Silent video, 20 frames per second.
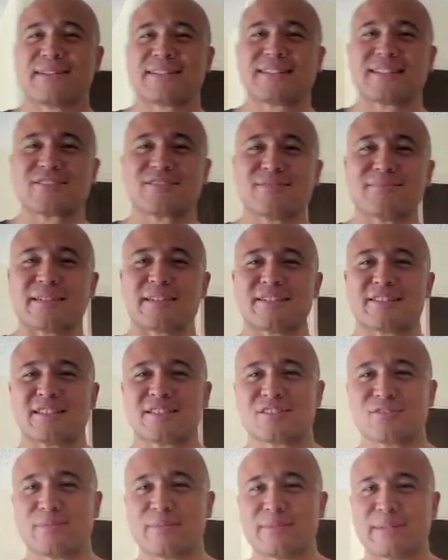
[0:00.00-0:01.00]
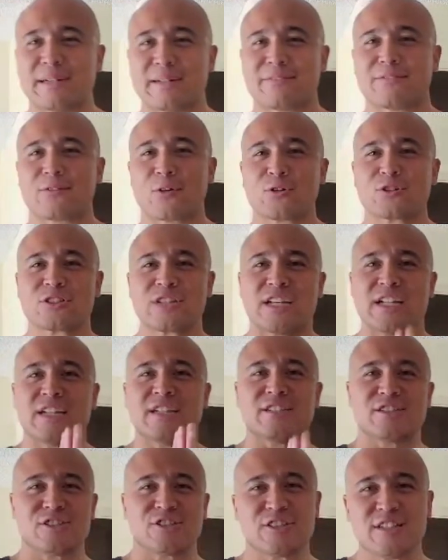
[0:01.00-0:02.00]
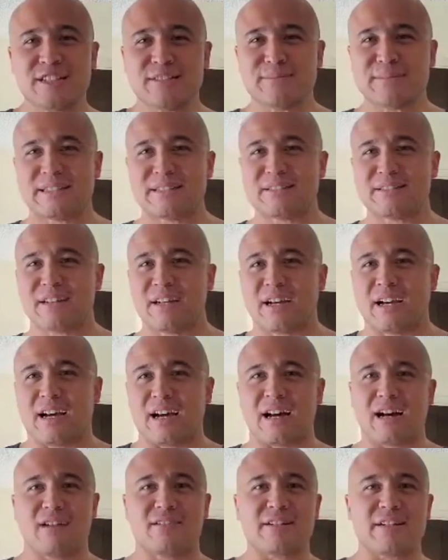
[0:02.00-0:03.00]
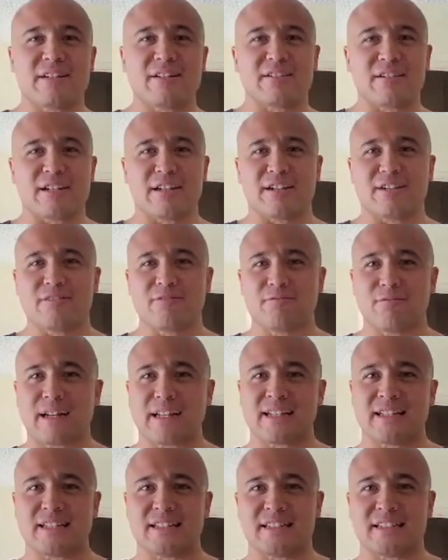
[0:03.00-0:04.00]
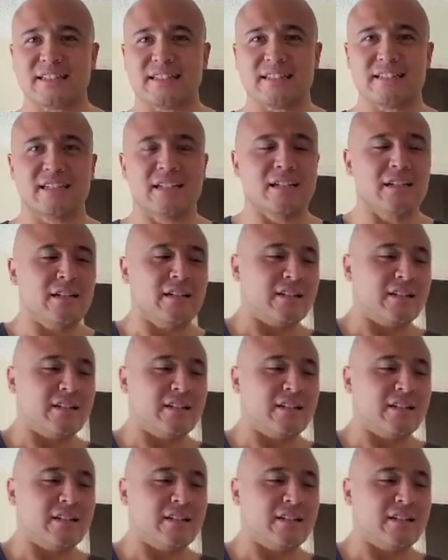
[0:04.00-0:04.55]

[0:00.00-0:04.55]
about this one because this is my first cheat meal out here in Waikiki.